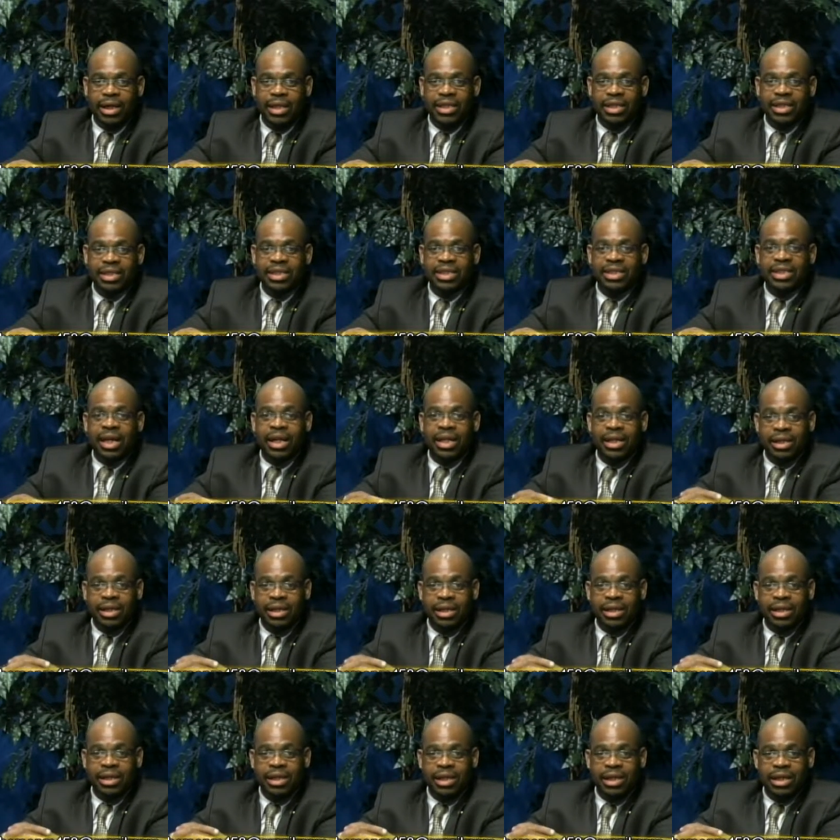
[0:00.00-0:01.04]

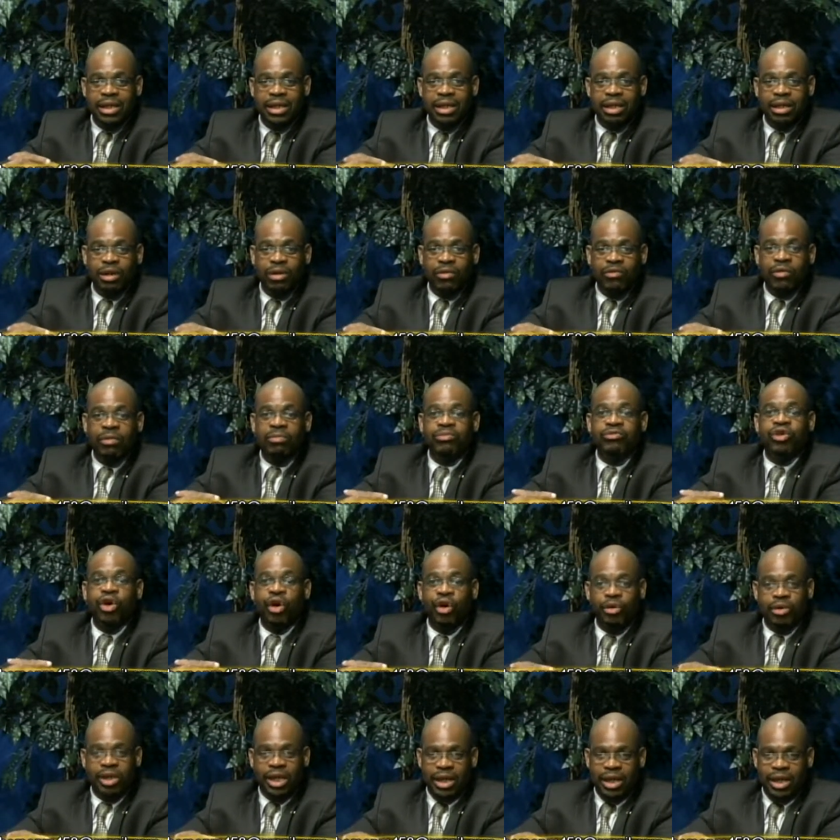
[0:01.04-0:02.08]
Seneca from
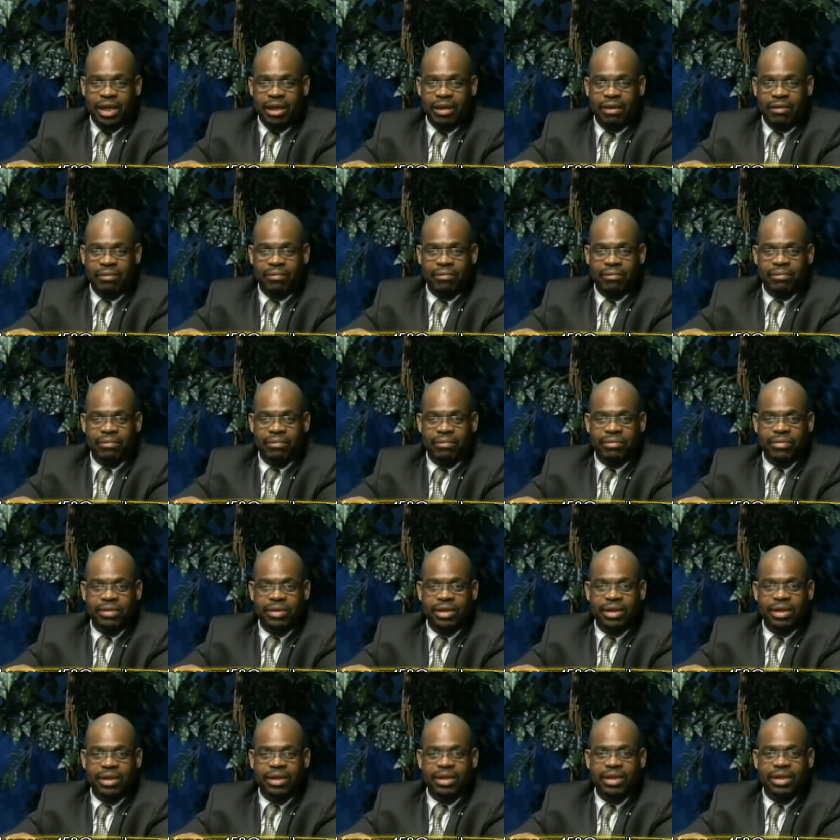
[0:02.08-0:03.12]
Turkey,
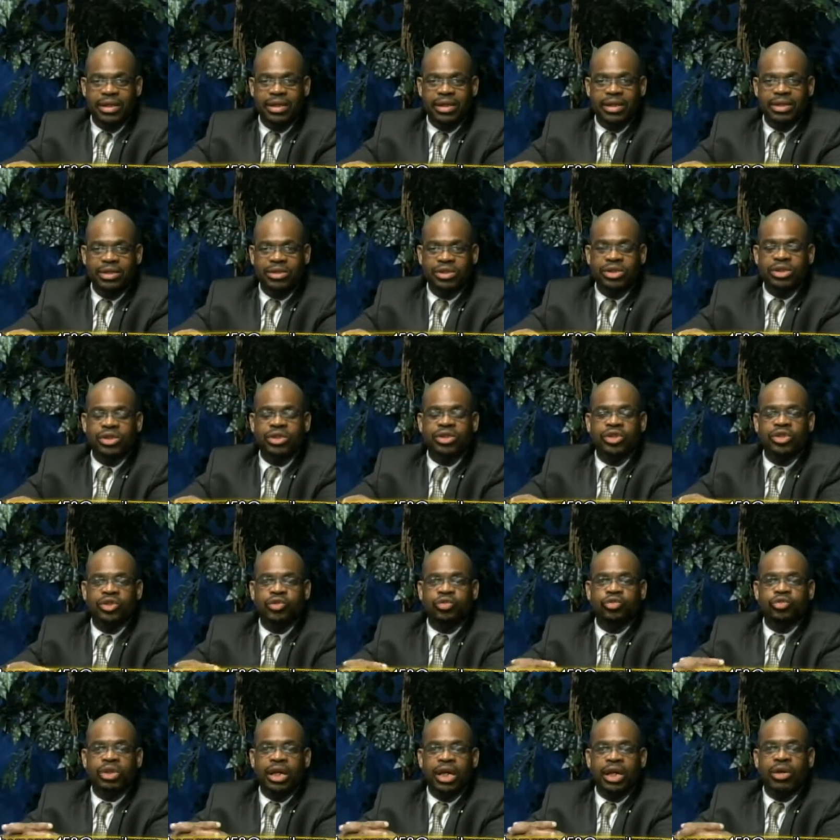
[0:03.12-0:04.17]
she's a
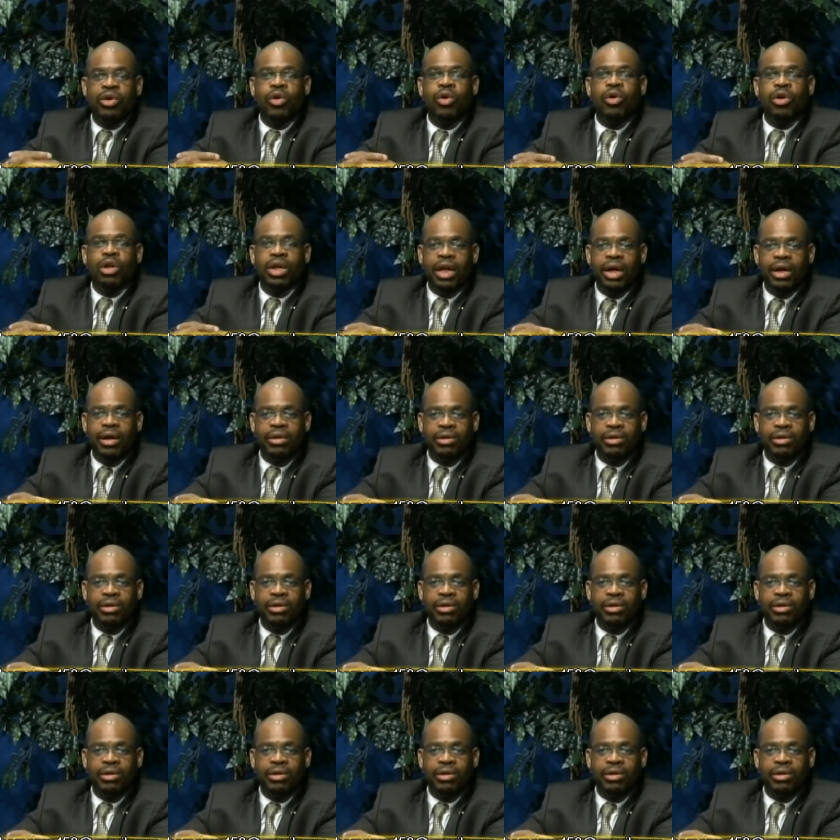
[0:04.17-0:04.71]
student at Cornell,